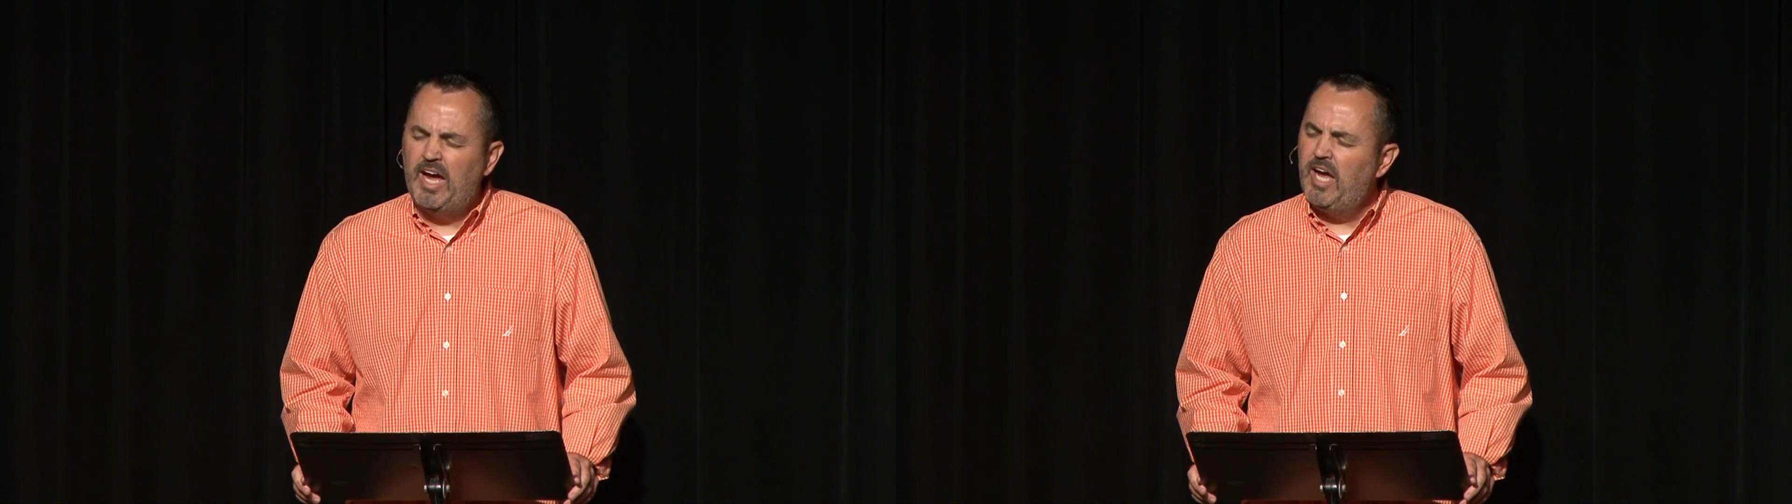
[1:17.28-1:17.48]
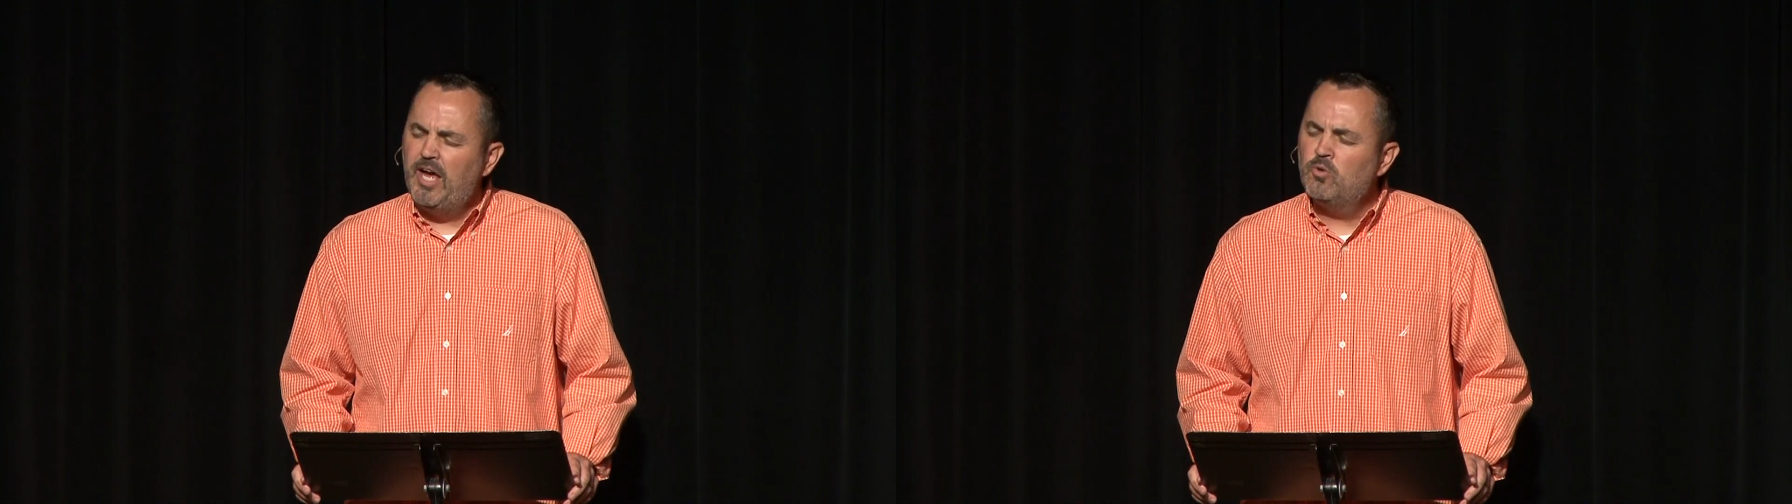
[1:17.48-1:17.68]

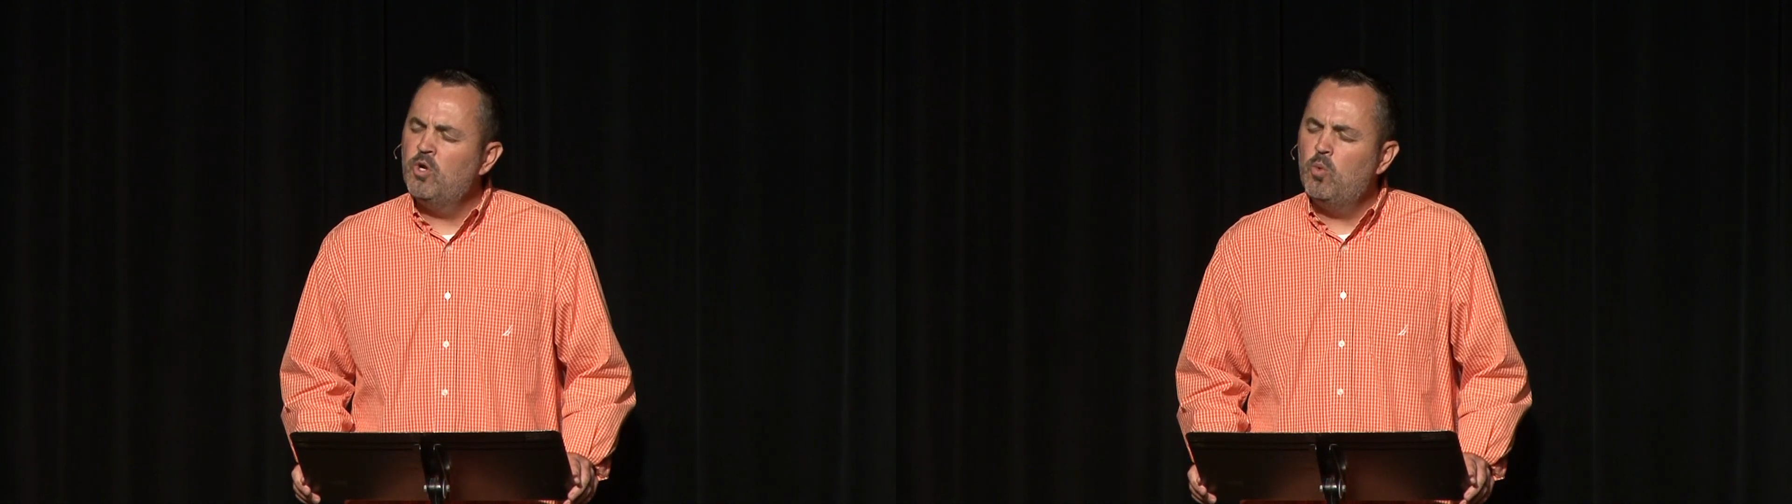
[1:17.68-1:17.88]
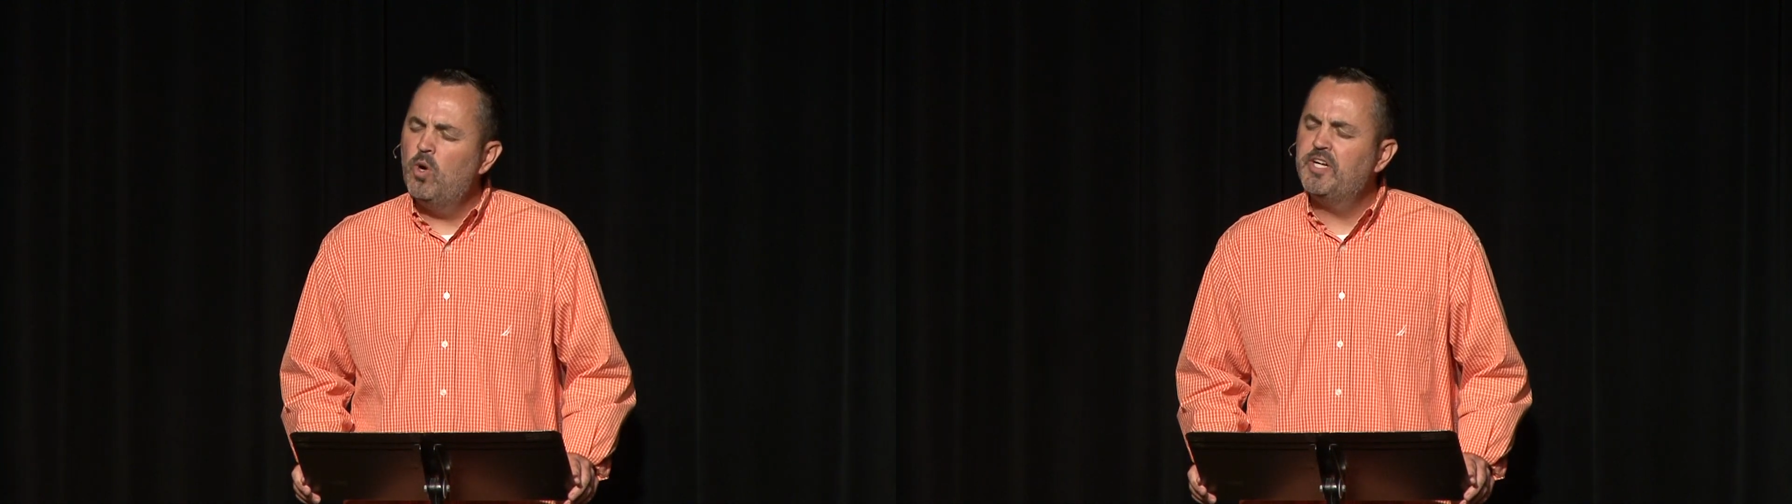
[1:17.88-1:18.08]
I don't
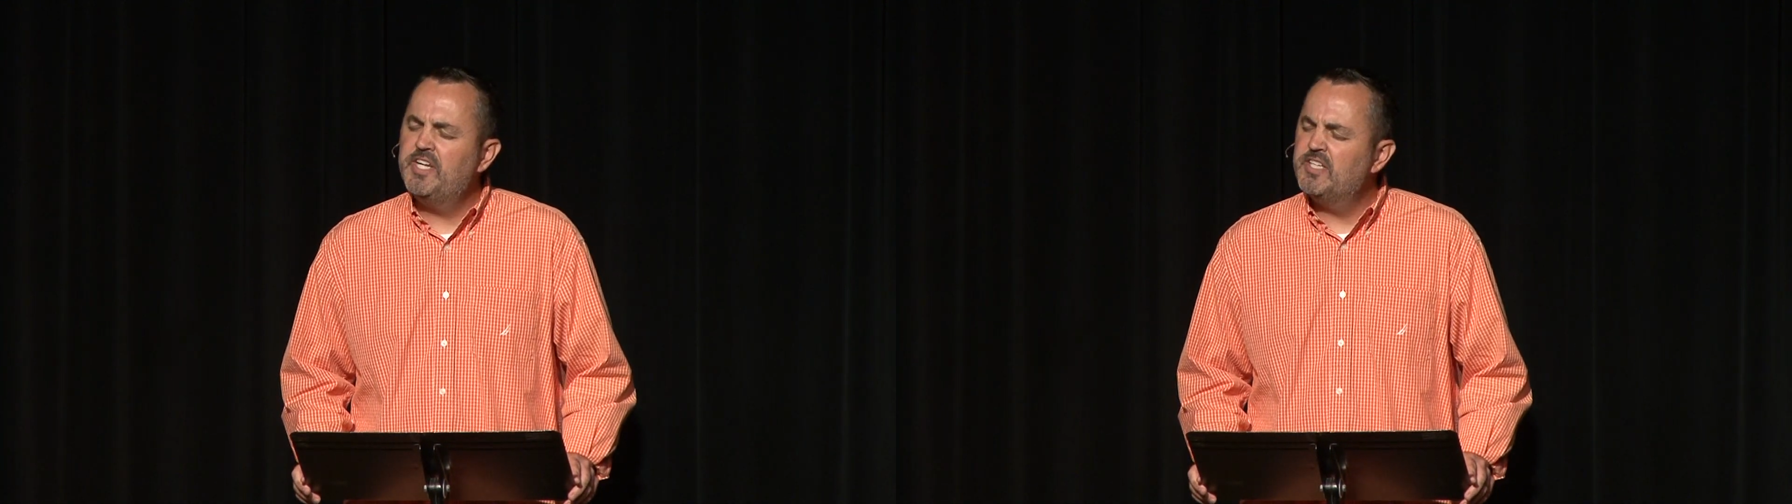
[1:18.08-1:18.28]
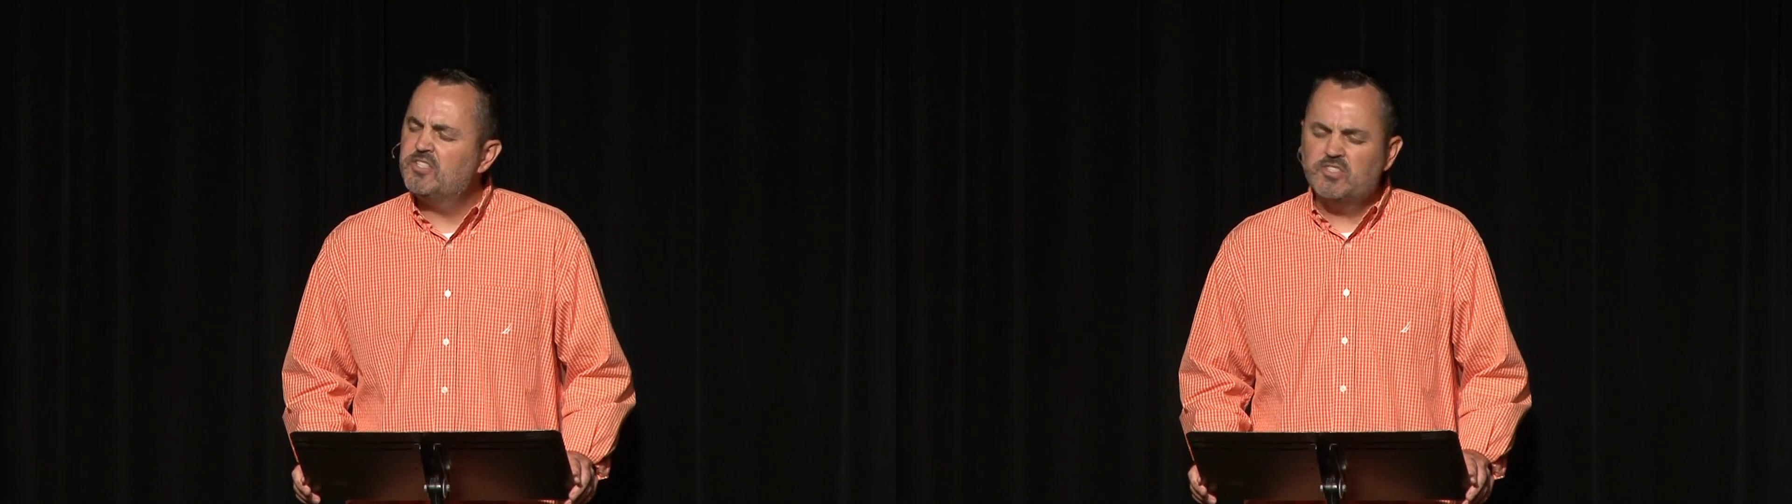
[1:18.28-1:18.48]
know what it
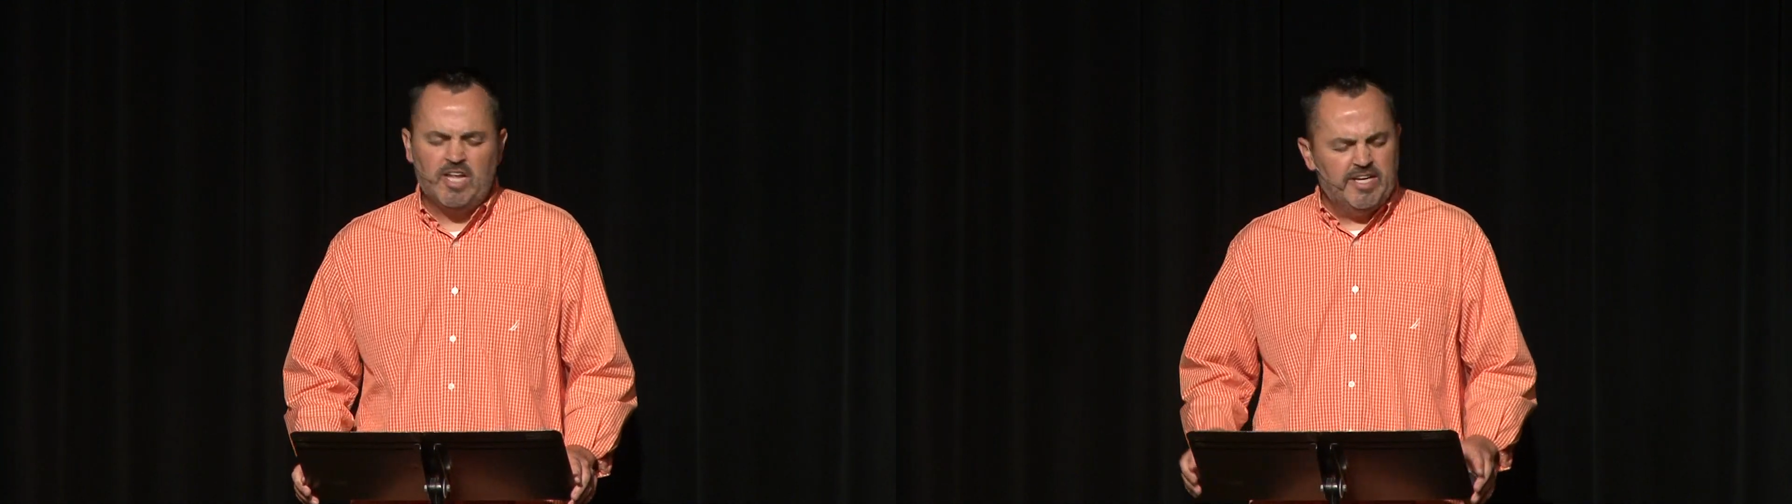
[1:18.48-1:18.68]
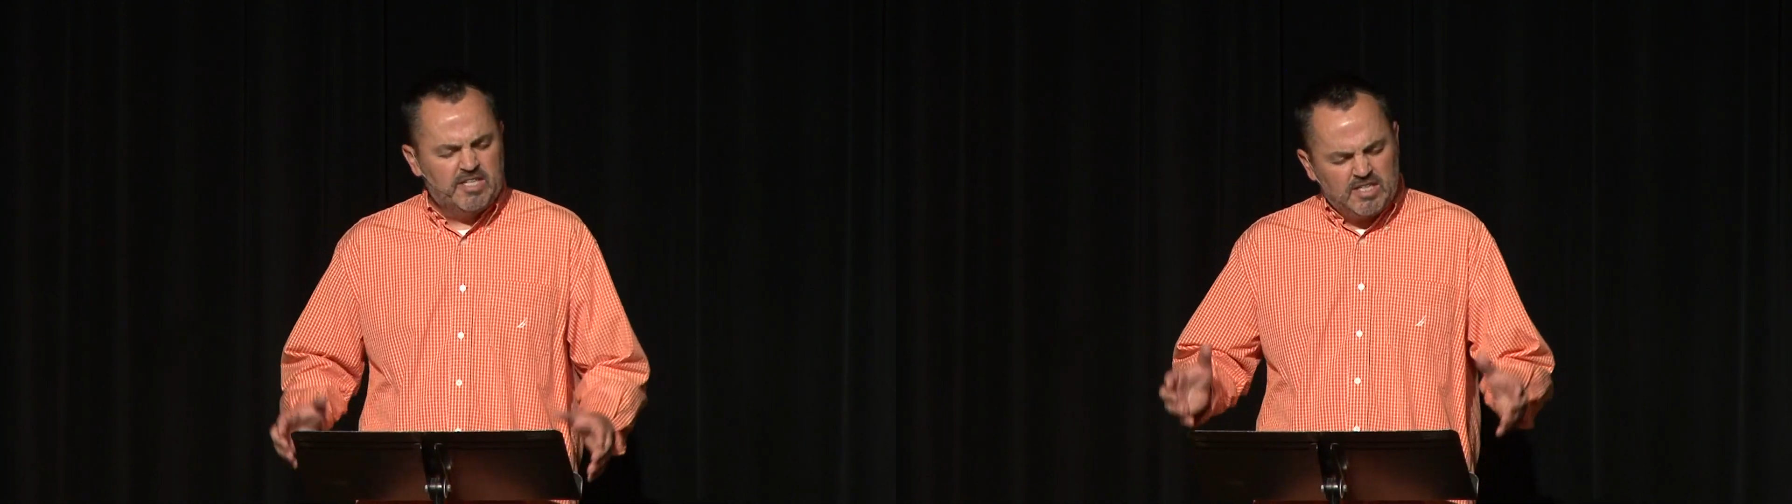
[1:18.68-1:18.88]
is. It's
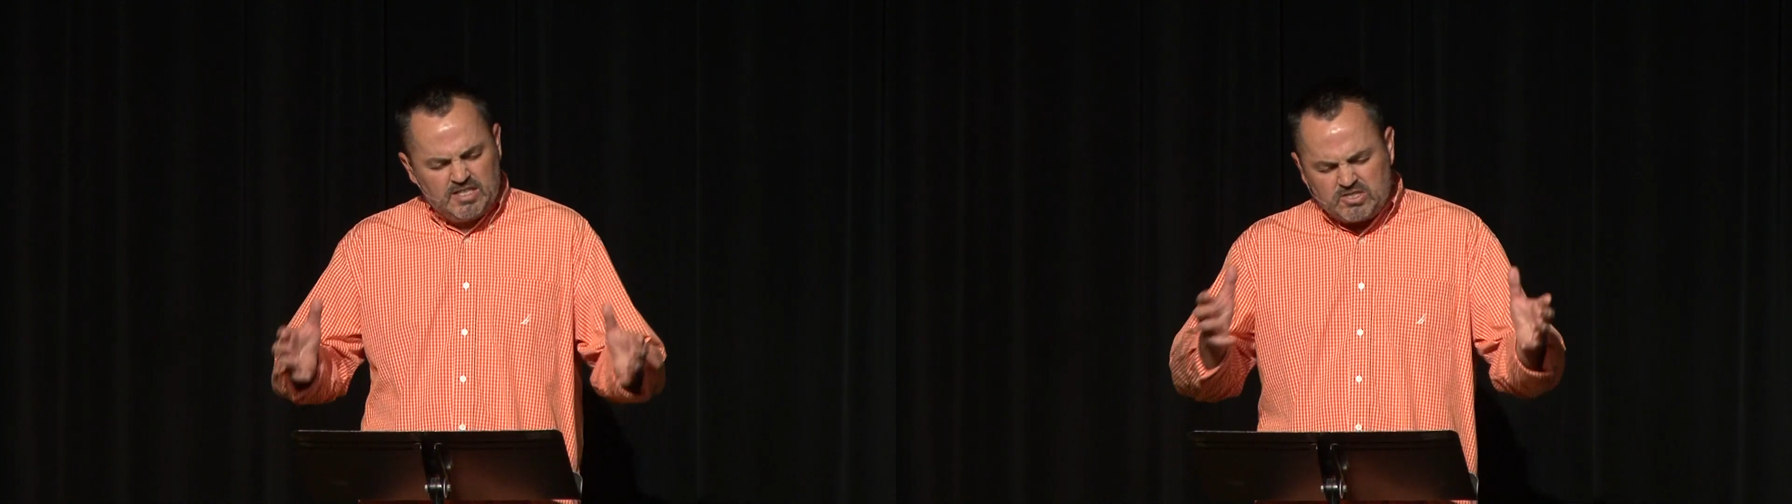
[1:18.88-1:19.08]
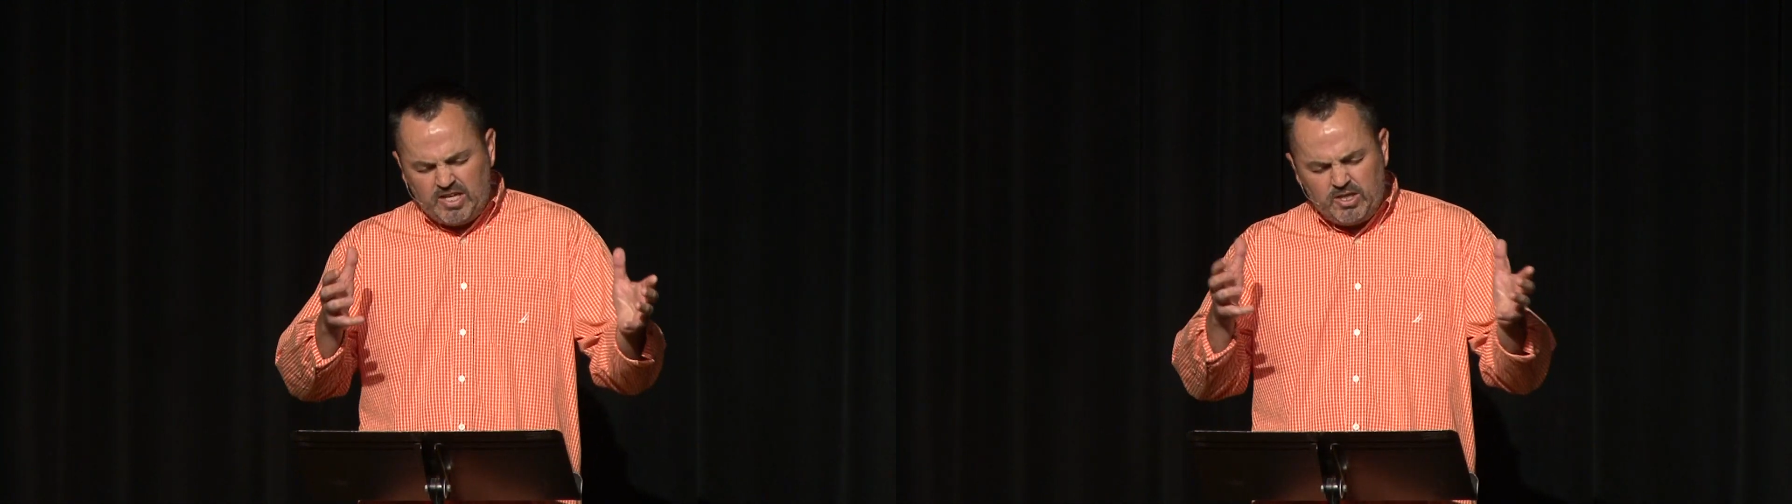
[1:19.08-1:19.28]
like
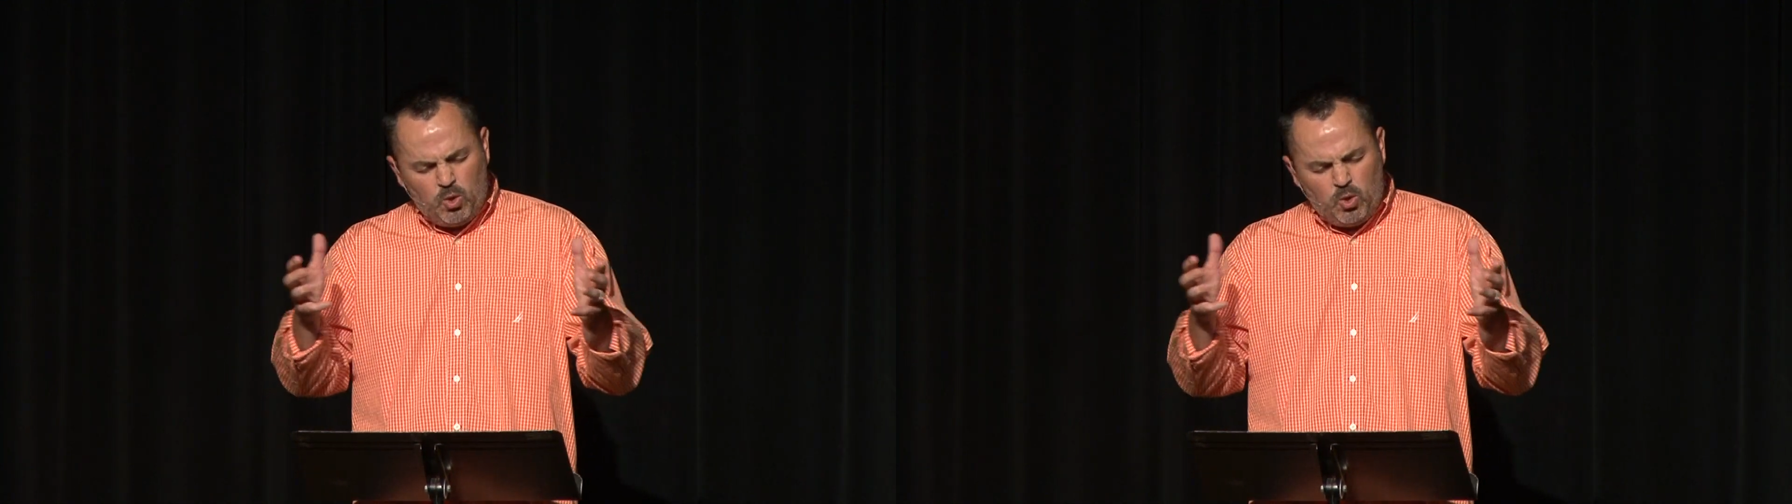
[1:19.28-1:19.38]
it's like